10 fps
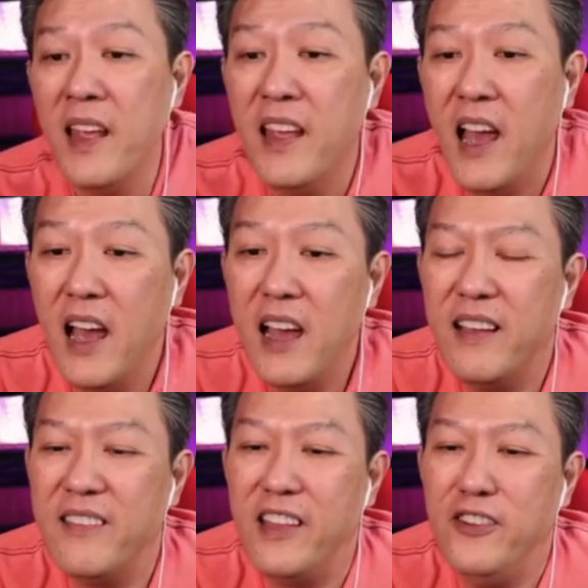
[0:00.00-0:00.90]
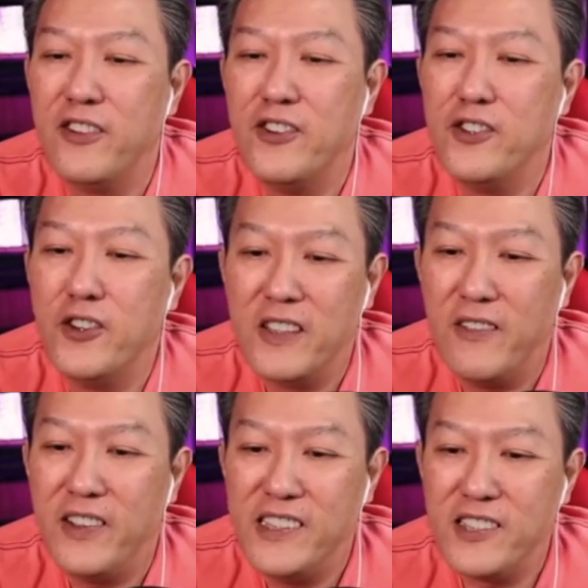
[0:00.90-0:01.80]
There you go.
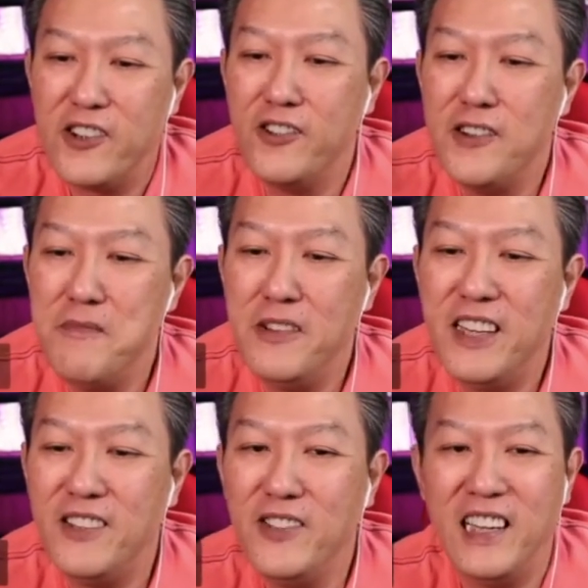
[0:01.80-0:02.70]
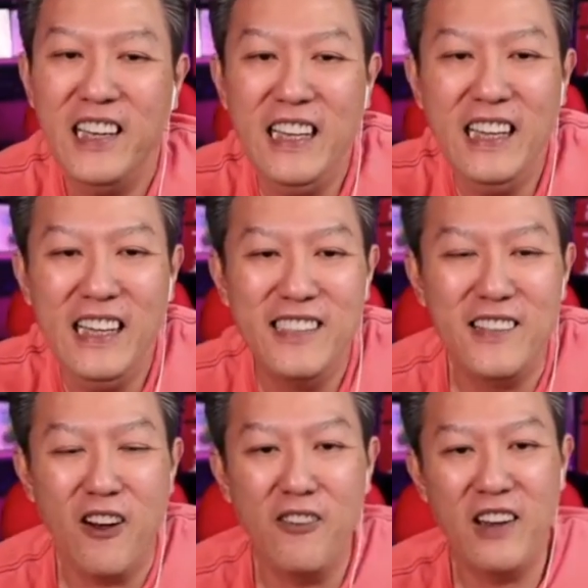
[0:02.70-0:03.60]
Joseph has just contributed to the list
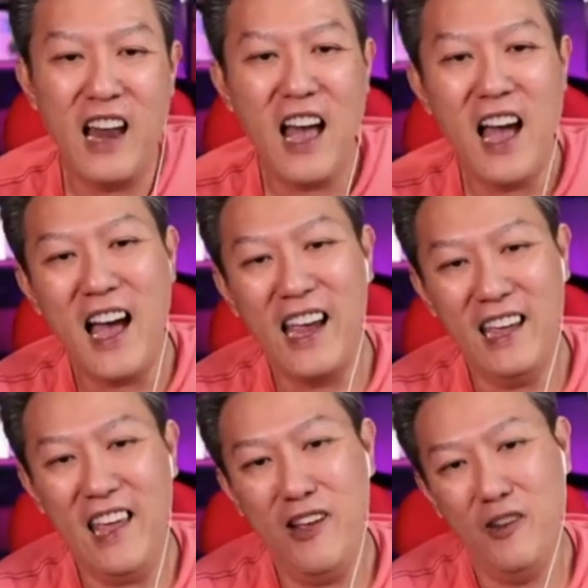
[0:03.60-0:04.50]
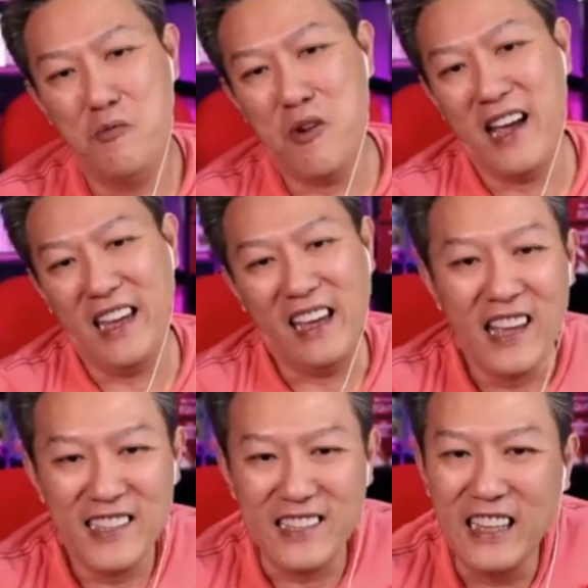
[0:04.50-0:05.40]
of lie, L-Y,
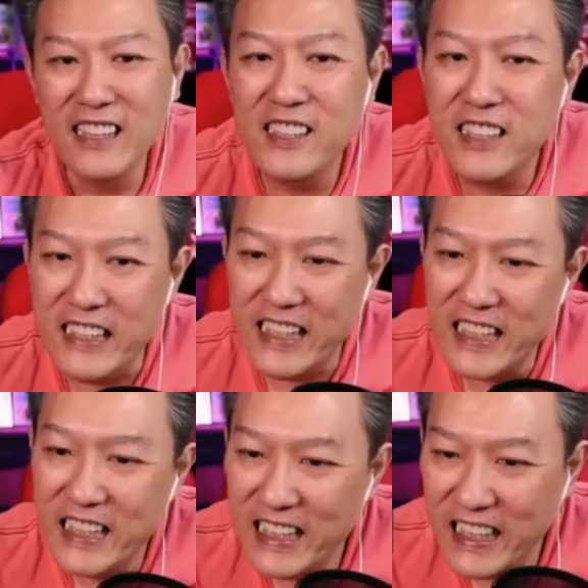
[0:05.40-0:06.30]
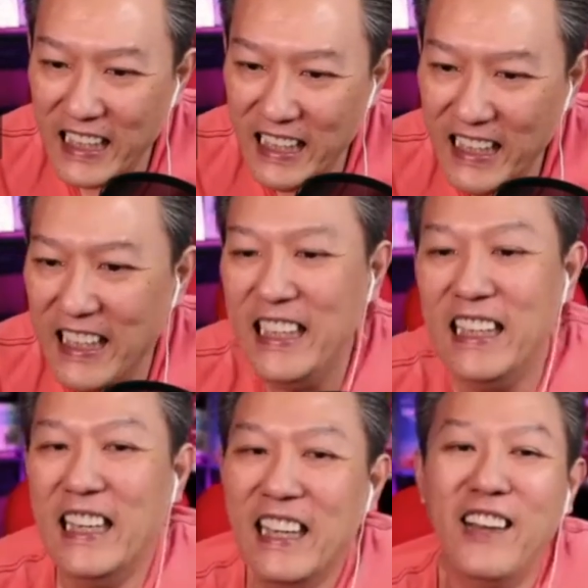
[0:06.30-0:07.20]

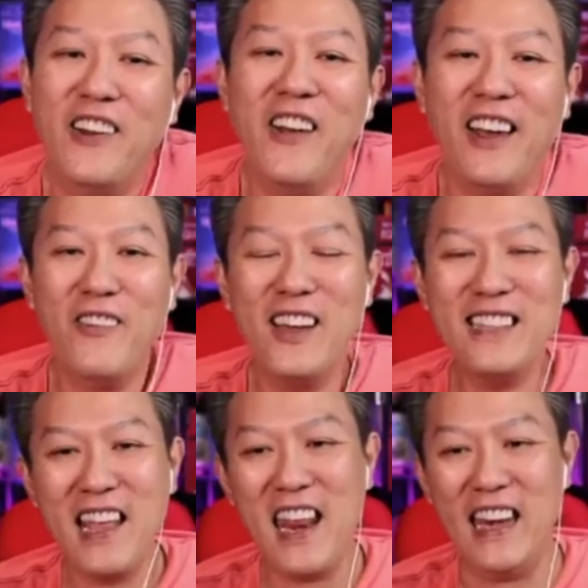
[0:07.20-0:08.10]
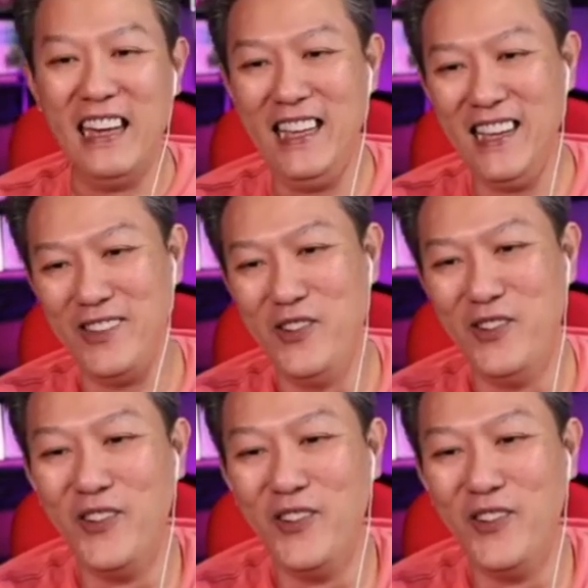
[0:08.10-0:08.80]
sincerely. Why is there a need to